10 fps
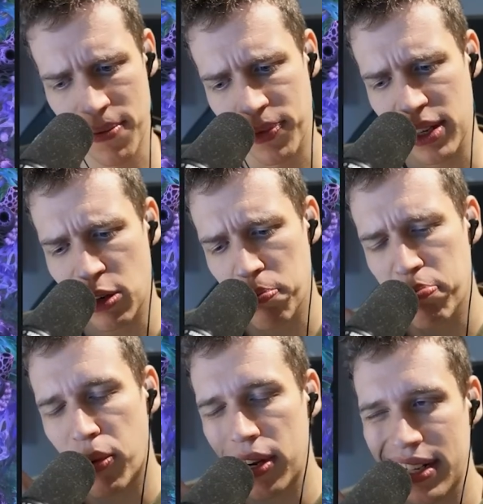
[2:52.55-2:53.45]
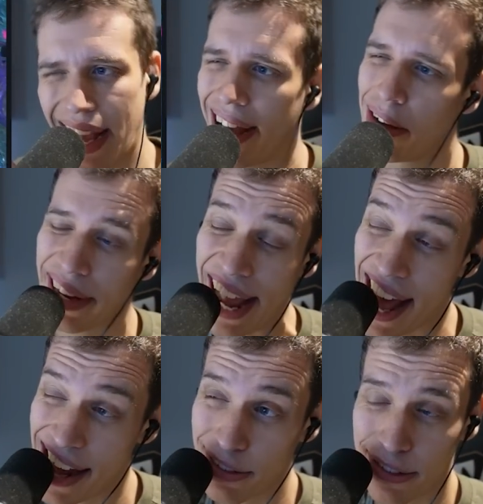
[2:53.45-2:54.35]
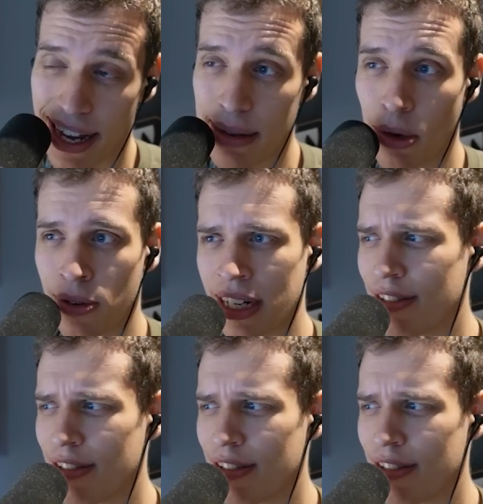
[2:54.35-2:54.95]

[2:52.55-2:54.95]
you know, point out ahead of time already.